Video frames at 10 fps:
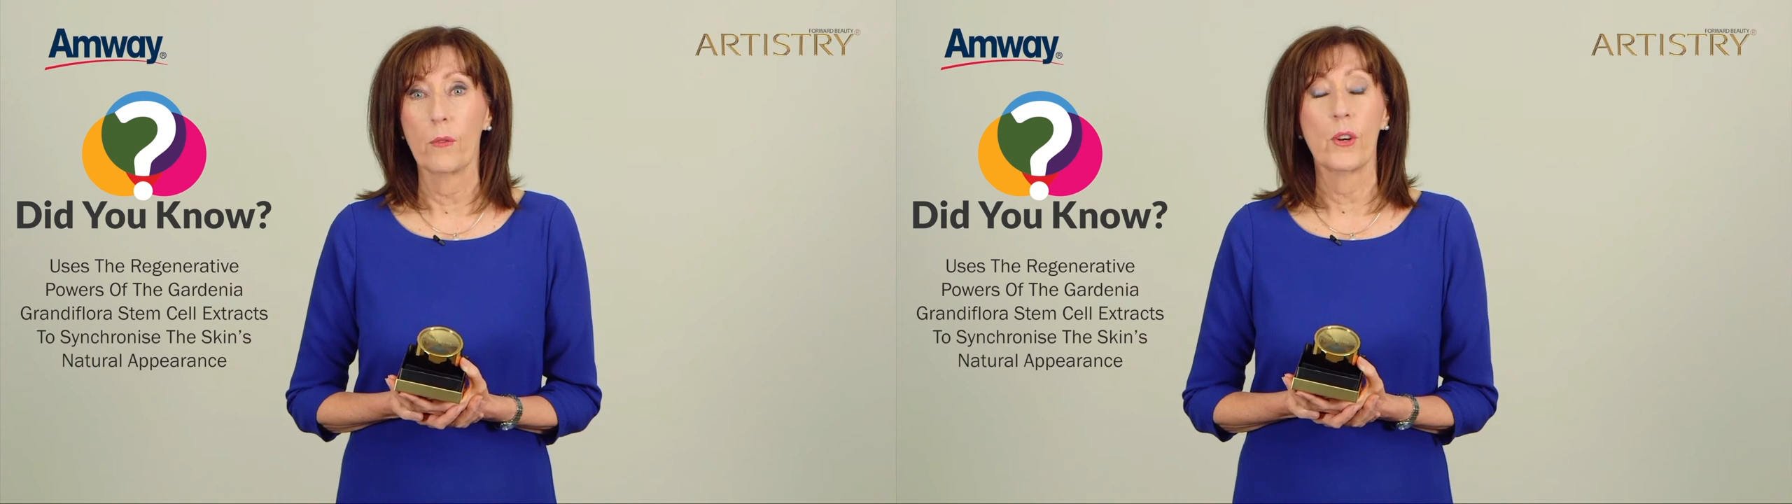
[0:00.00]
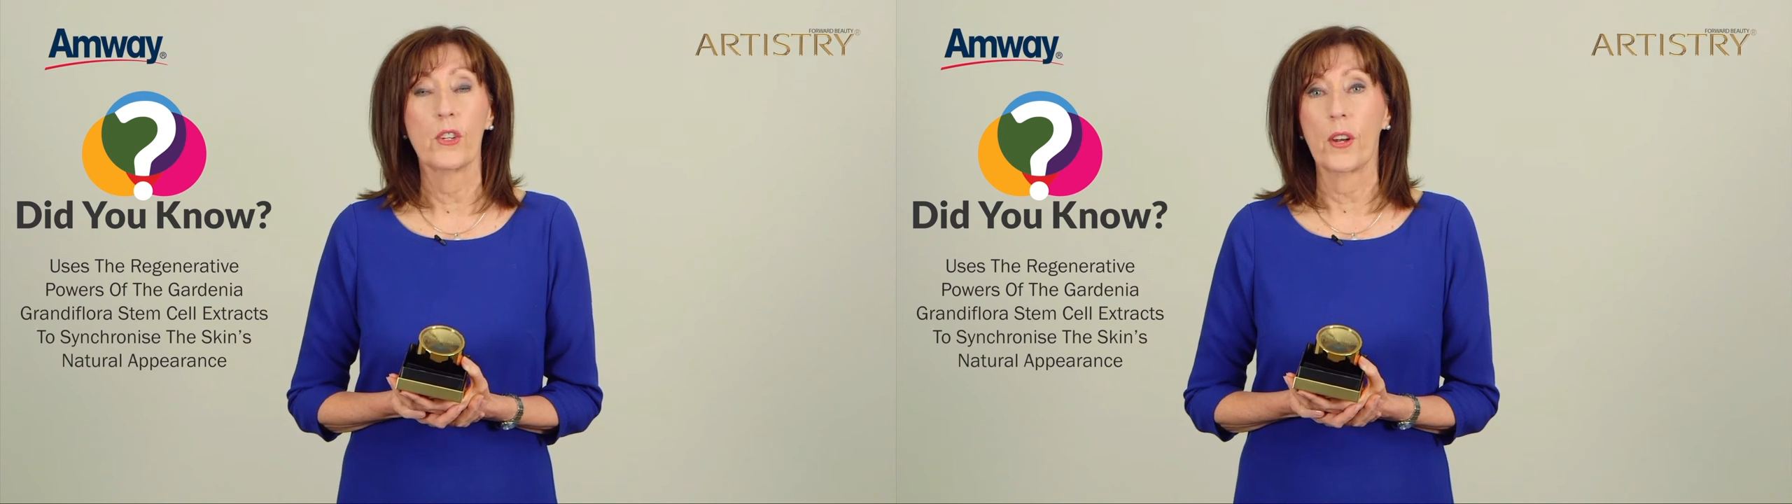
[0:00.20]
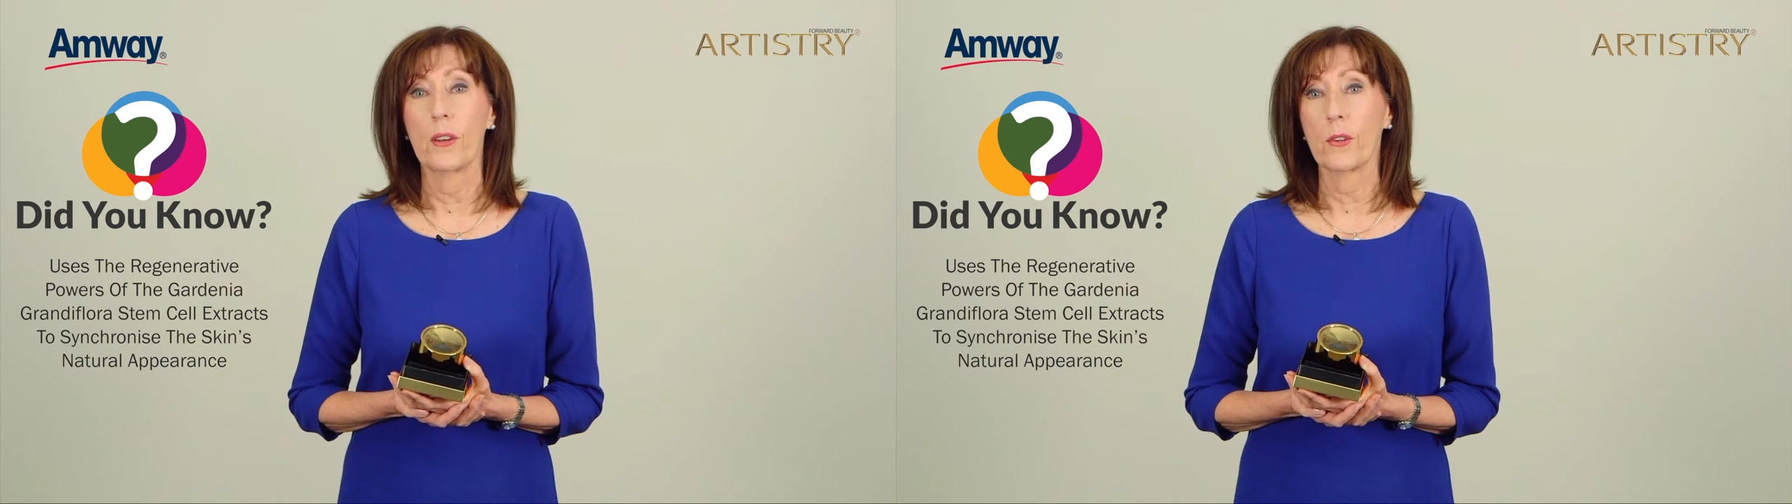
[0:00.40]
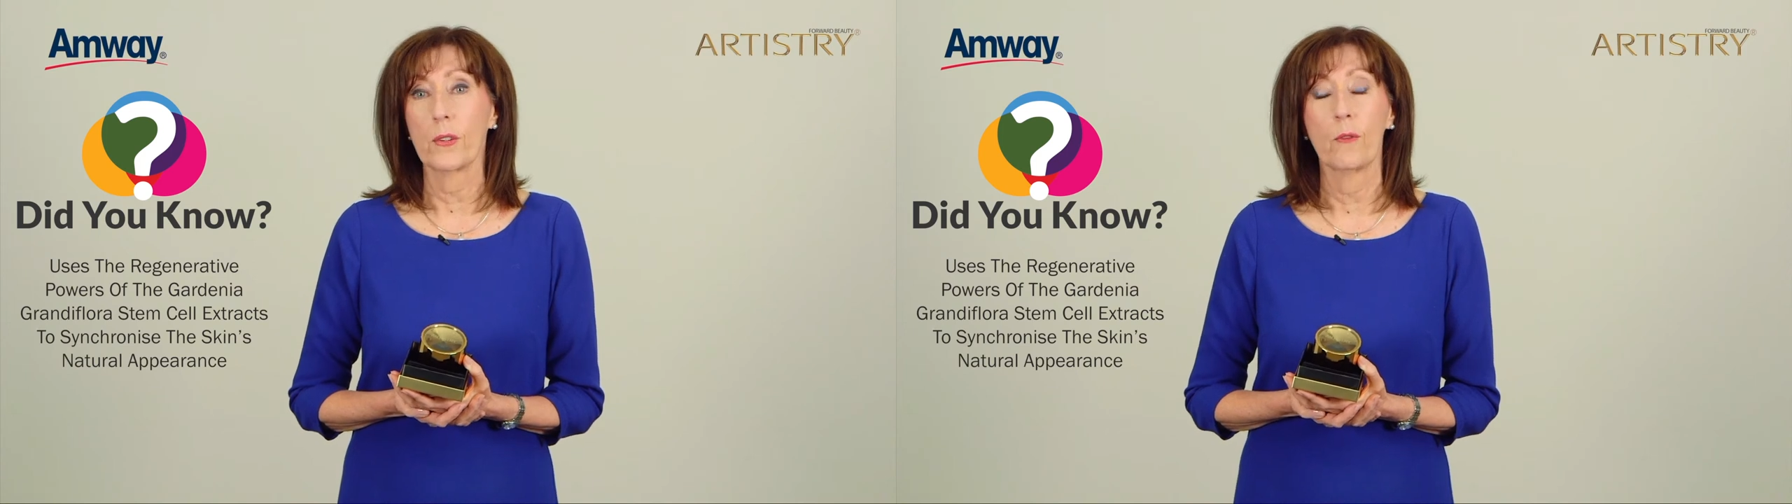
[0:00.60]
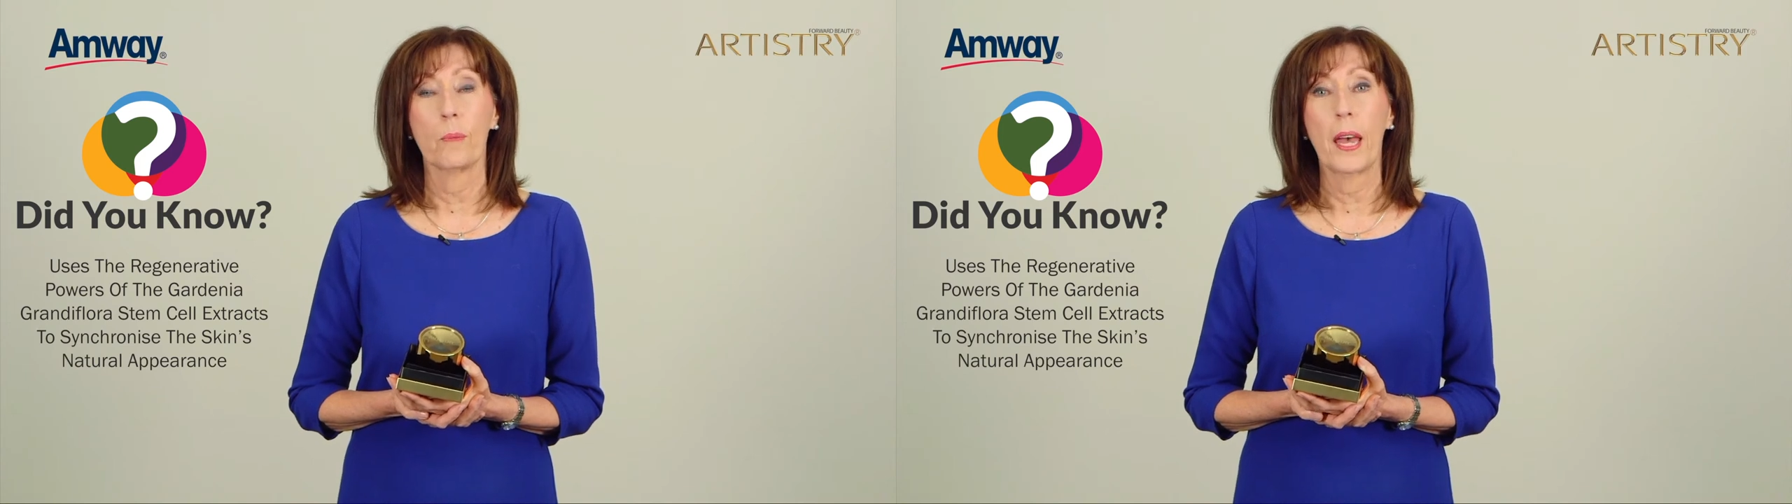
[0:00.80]

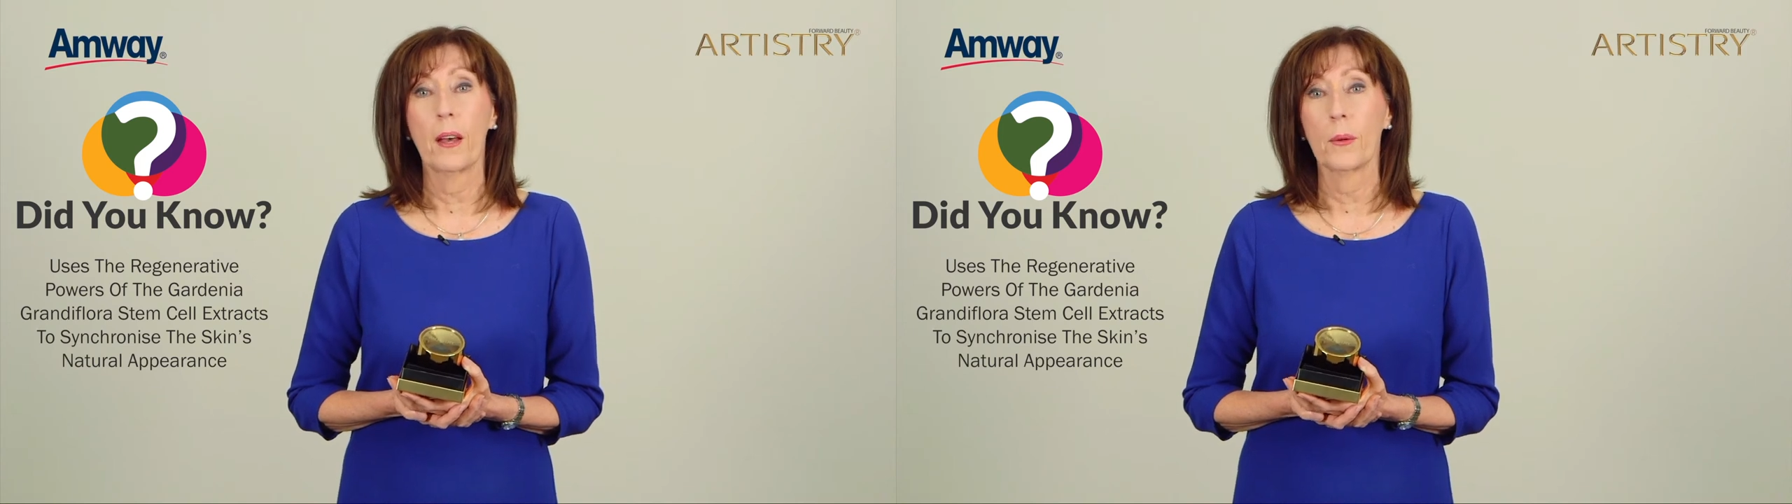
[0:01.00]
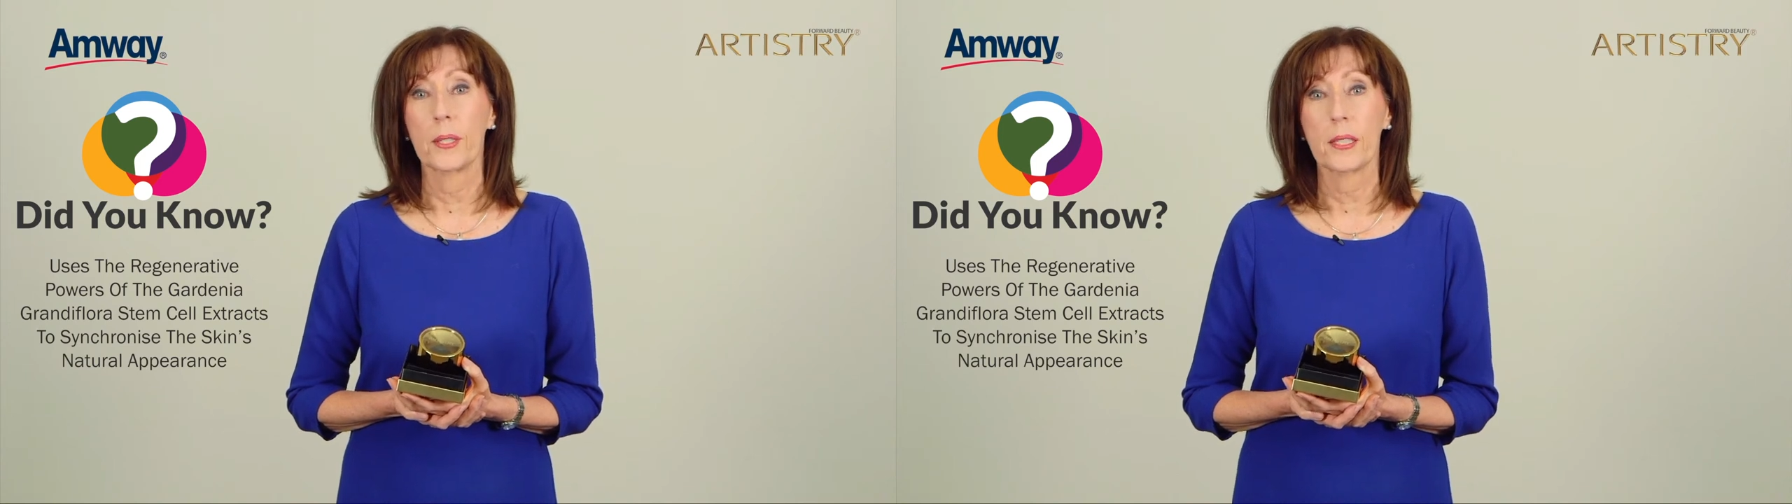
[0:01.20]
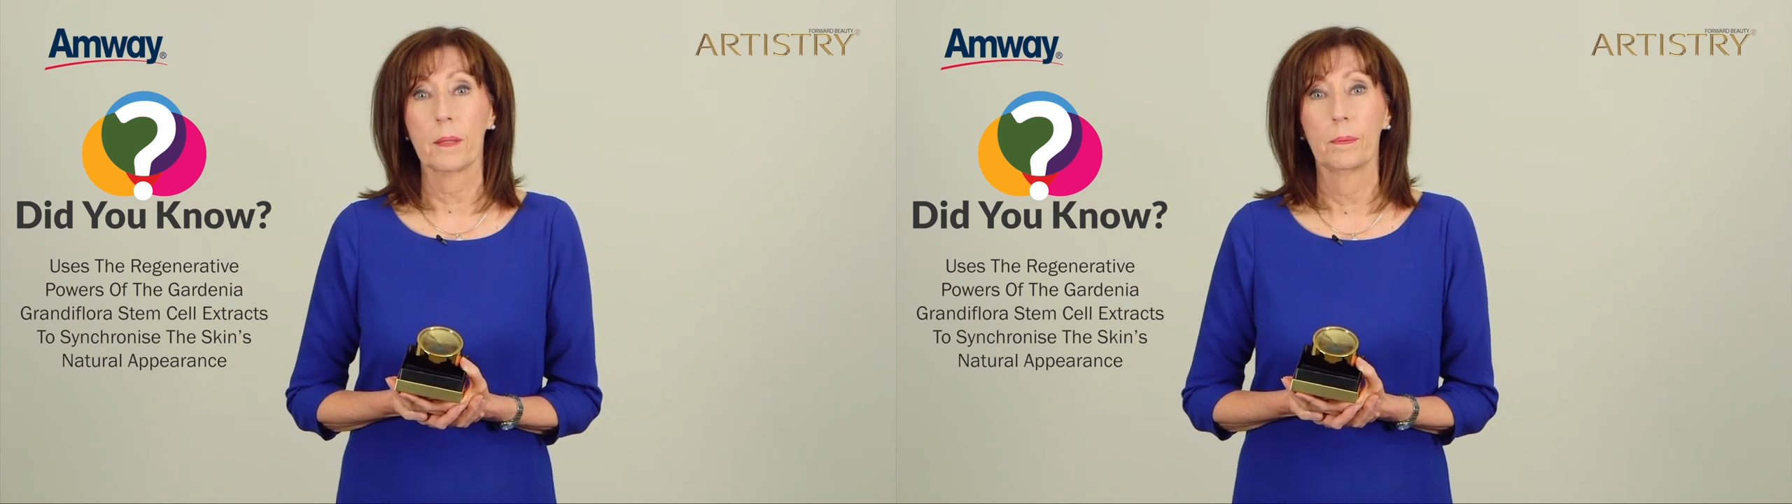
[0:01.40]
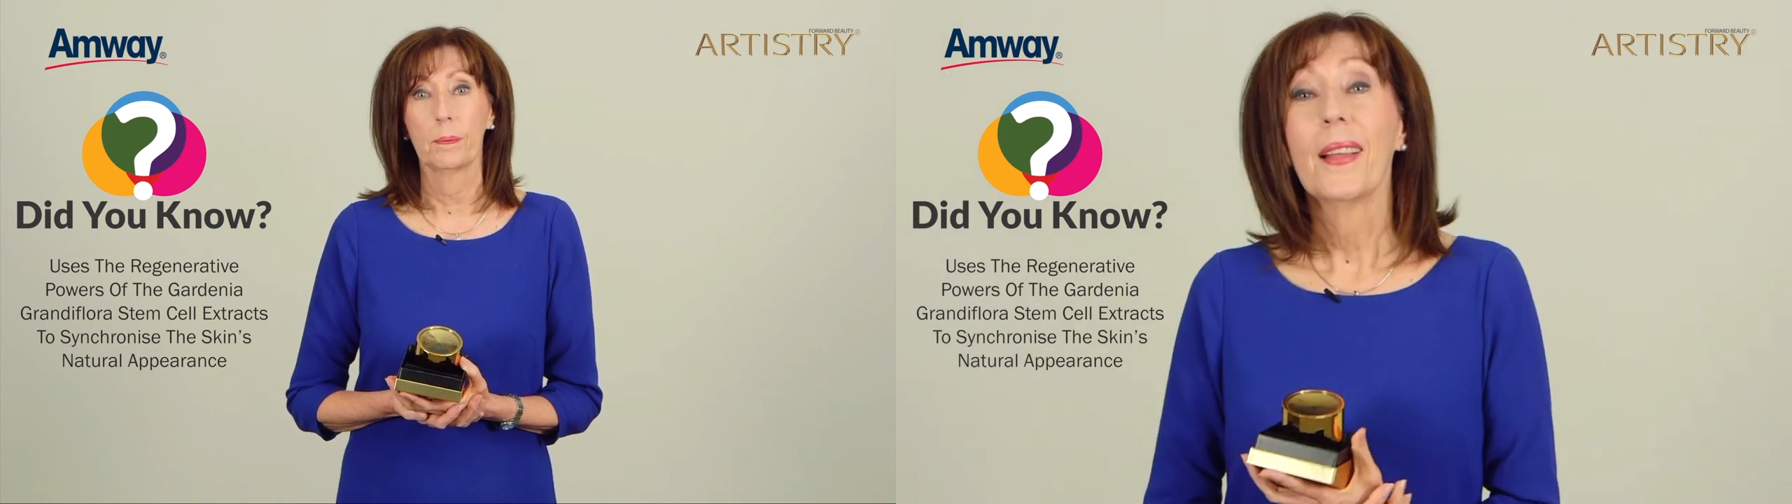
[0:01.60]
regenerative powers.